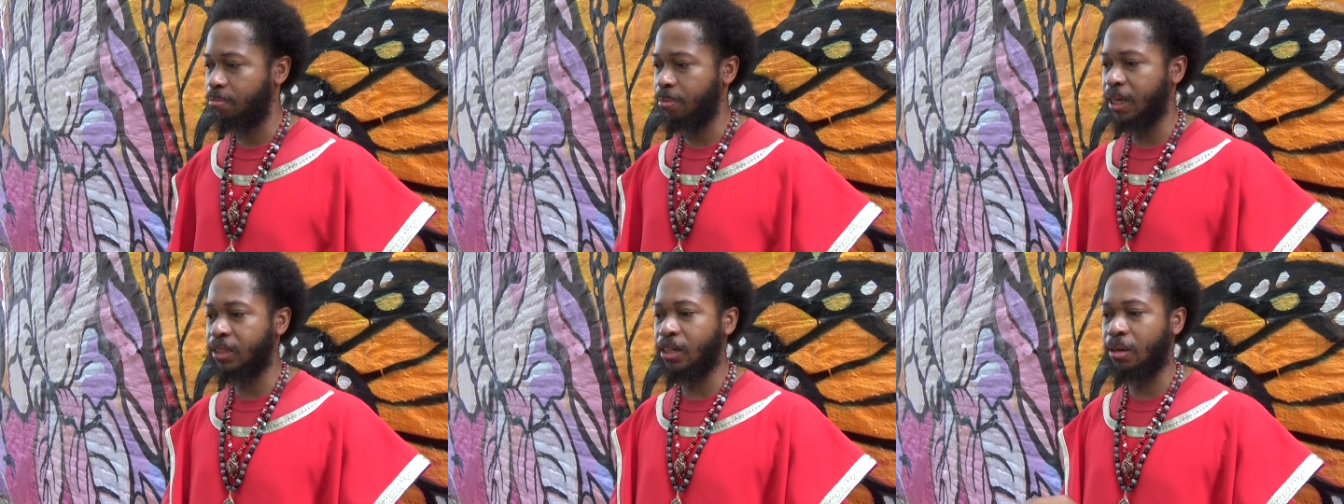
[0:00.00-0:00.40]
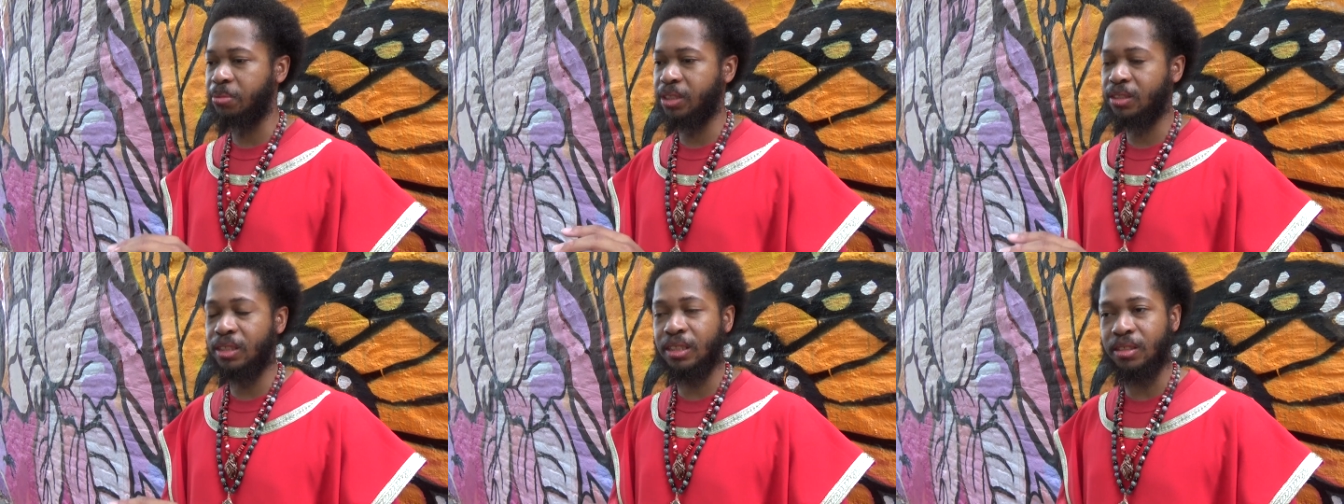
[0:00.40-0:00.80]
My job
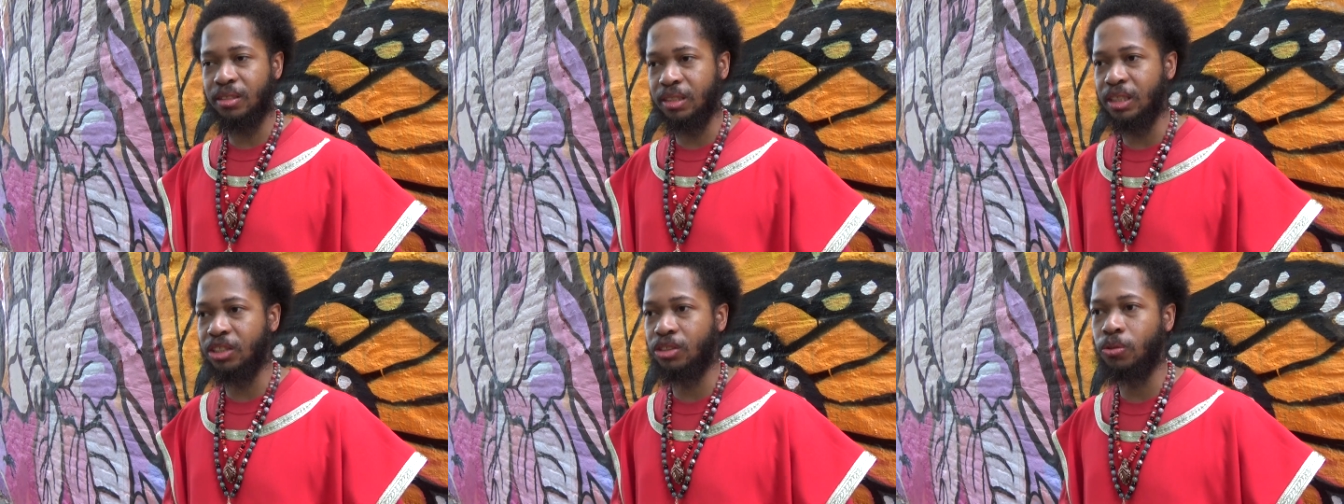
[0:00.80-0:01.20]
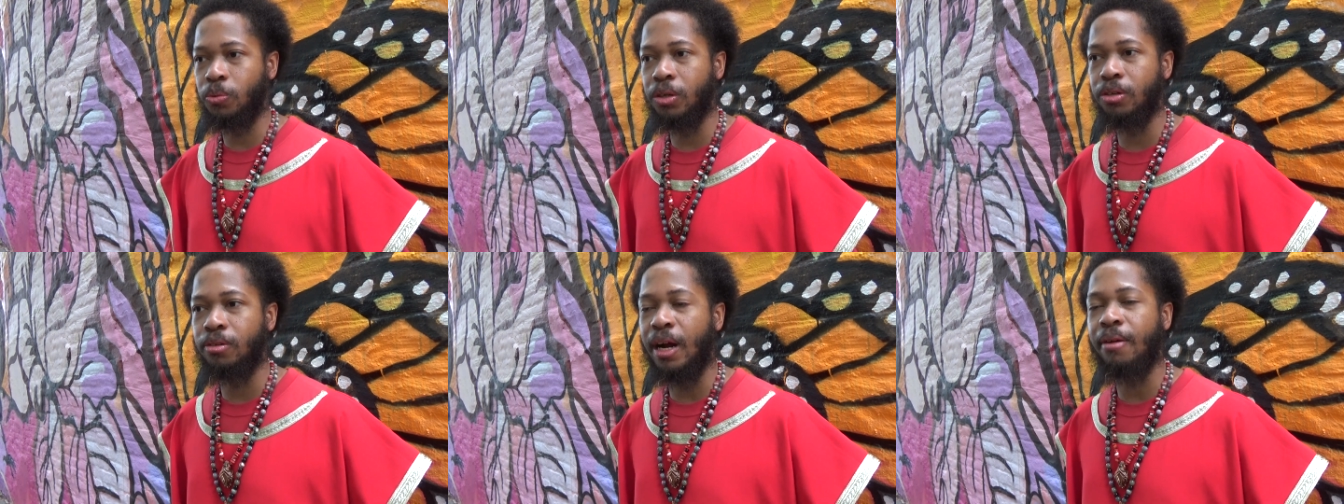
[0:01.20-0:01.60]
is, to teach the
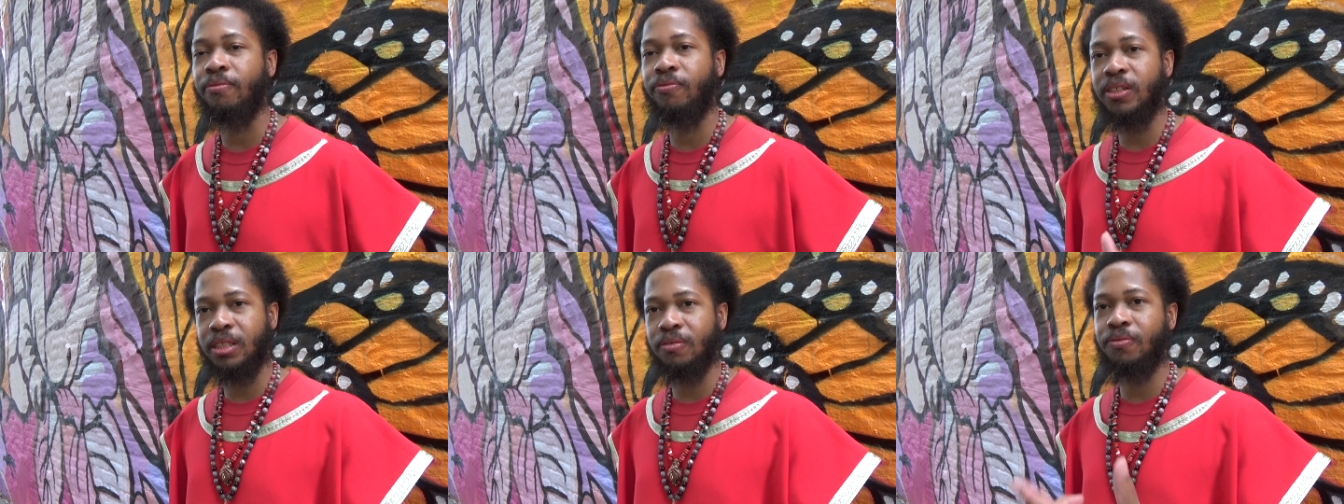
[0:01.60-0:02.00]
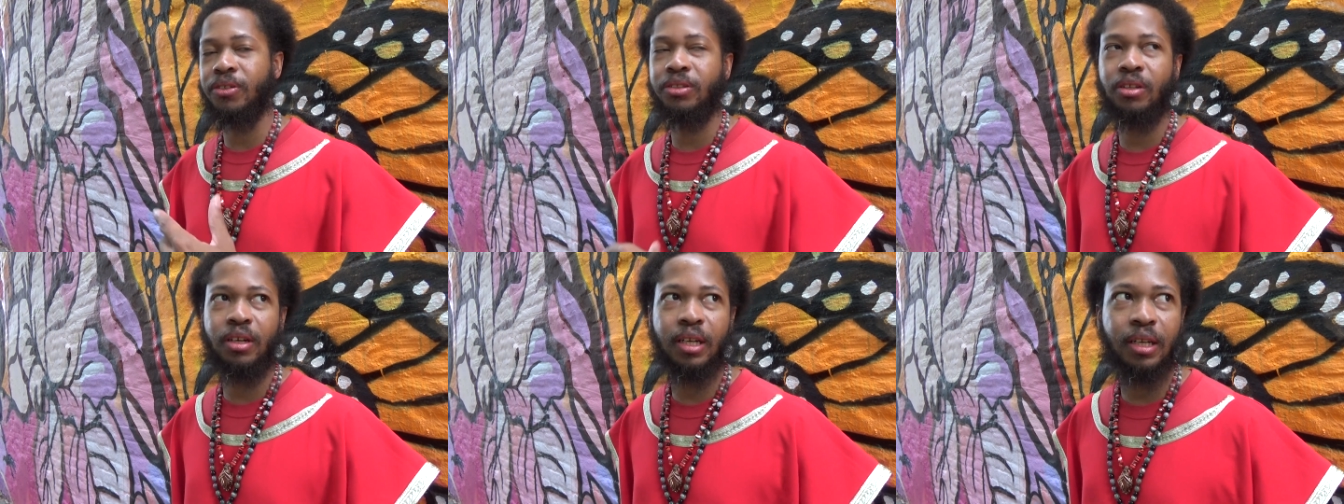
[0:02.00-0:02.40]
word. I'm fishing for
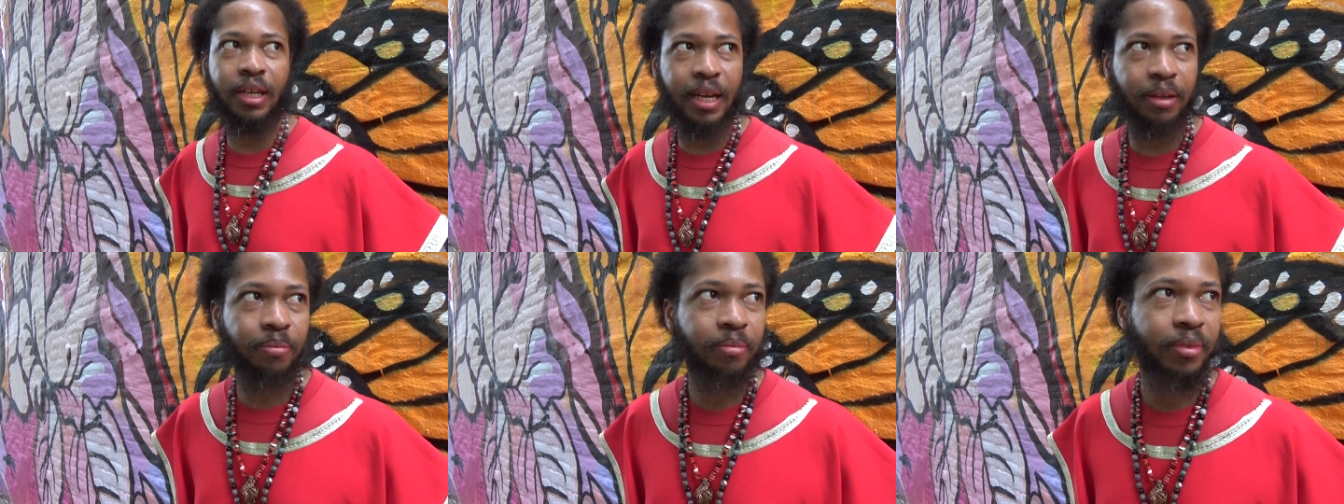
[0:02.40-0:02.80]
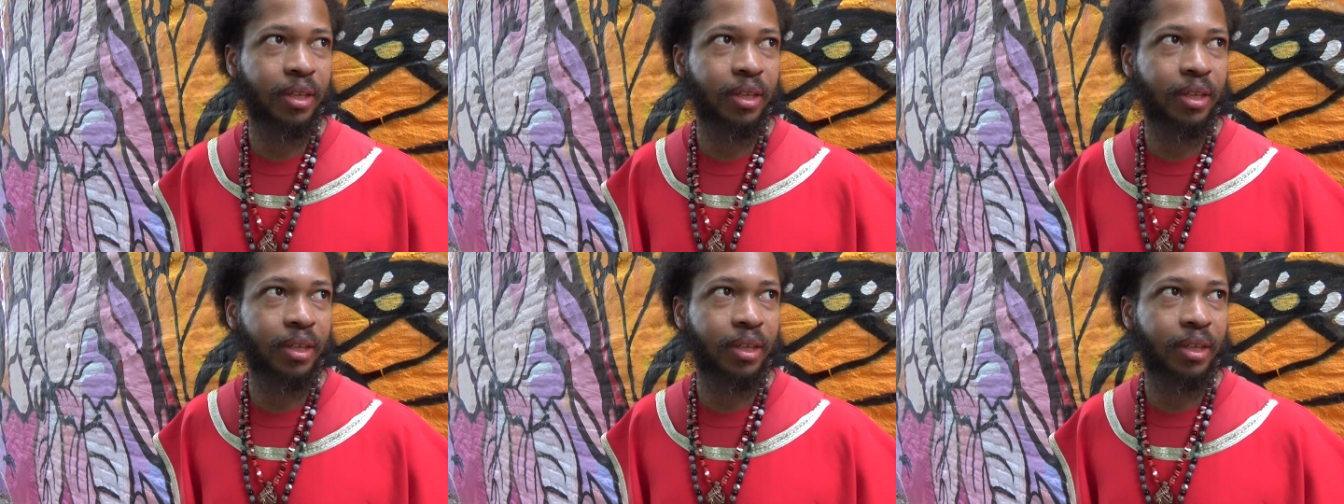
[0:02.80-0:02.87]
the elect.